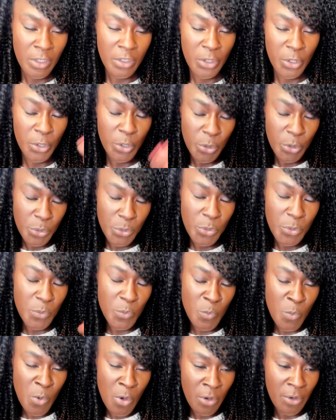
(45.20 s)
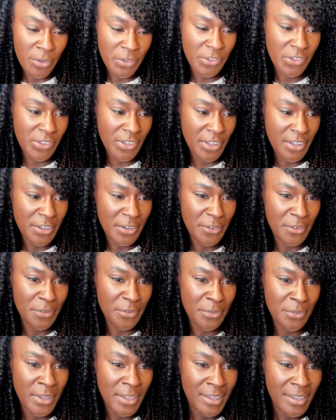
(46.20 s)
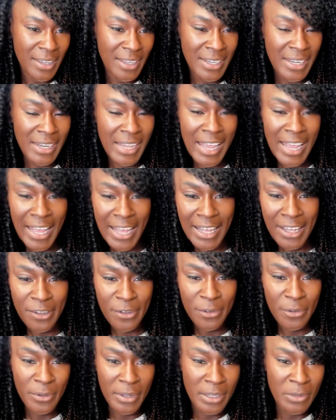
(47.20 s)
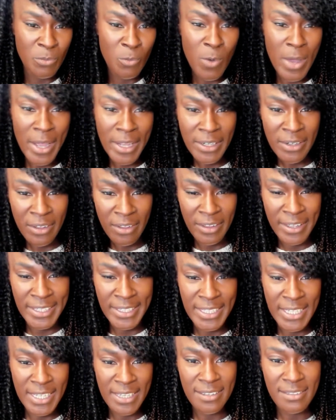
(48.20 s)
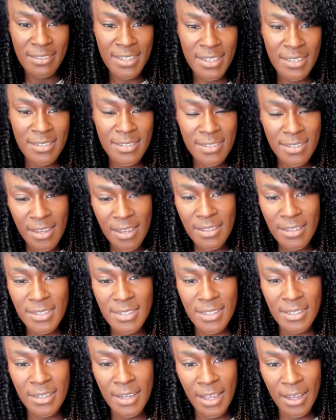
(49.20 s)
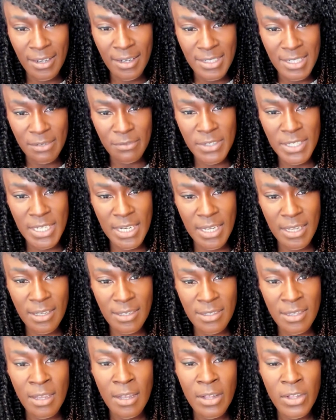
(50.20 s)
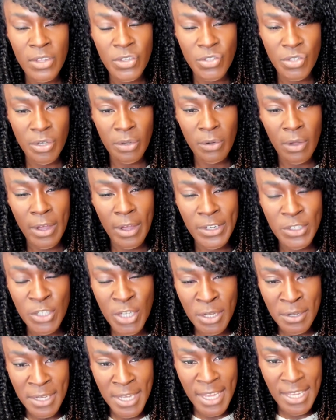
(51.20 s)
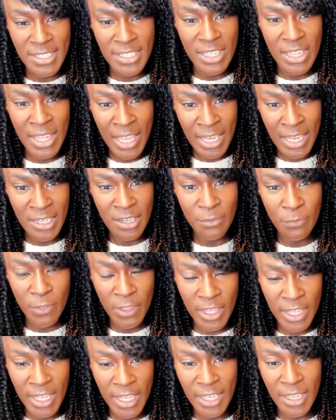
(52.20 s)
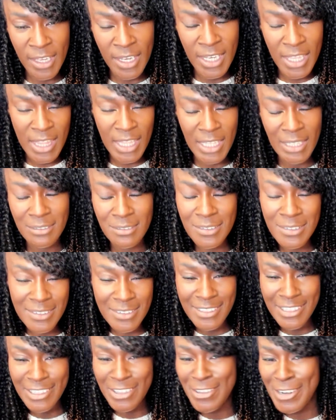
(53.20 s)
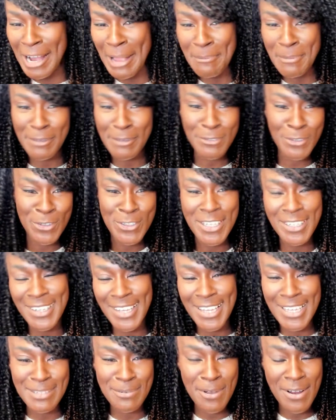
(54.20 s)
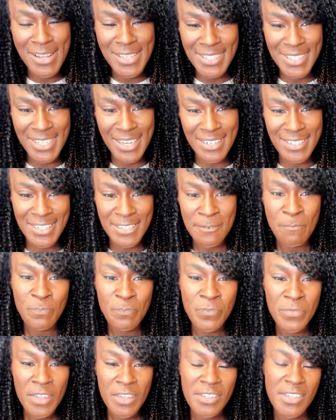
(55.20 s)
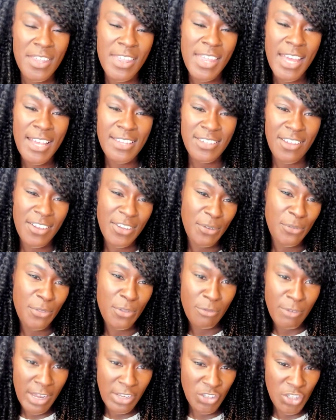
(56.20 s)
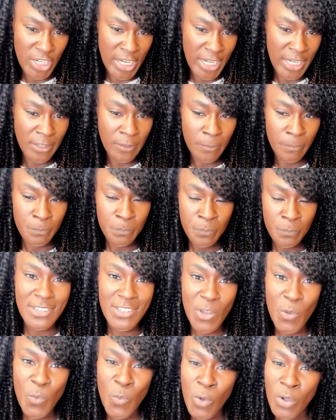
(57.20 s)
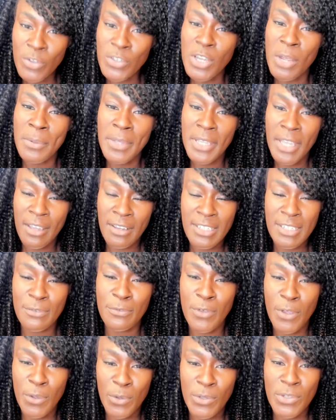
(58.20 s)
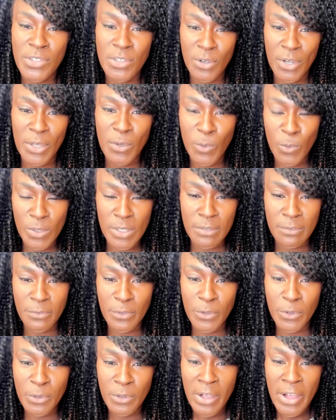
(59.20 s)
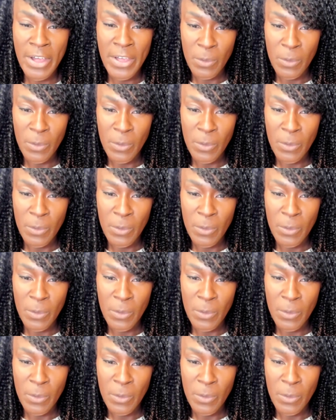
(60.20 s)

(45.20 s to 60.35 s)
the who, what, kind of, and how and when I need these certain activities, so I don't get to the end of the year and think, oh crap, I've not done X, Y, and Z. So that's kind of the rationale. So what are we going to focus on in Q4,